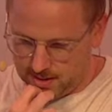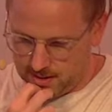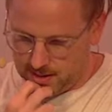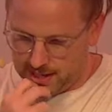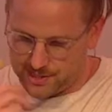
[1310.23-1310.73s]

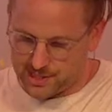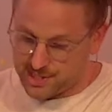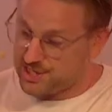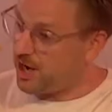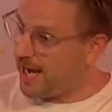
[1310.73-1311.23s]
And
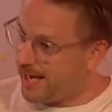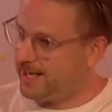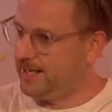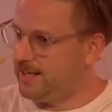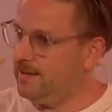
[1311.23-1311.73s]

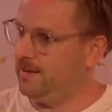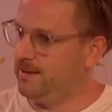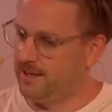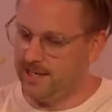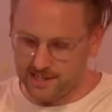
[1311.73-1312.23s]
society
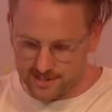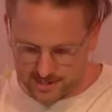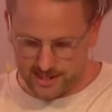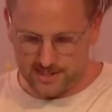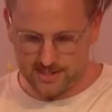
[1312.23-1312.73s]

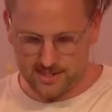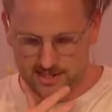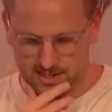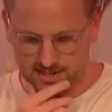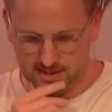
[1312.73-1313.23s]

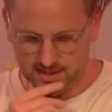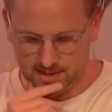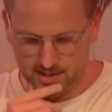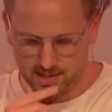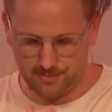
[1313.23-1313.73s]
exists
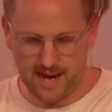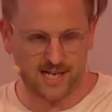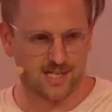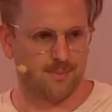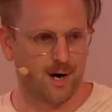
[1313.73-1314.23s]
to
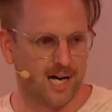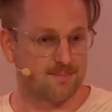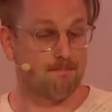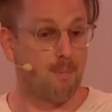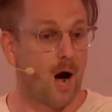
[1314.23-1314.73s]
maximize
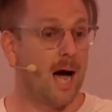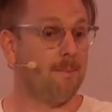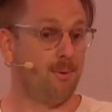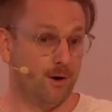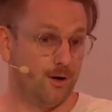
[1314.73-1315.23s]
my
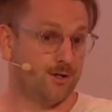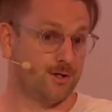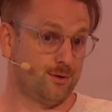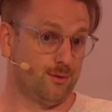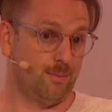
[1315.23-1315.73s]

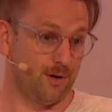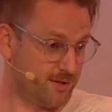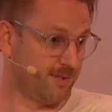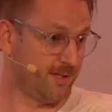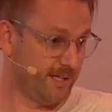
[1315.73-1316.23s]
personal
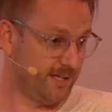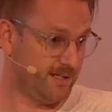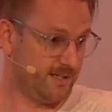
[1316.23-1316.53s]
possibilities,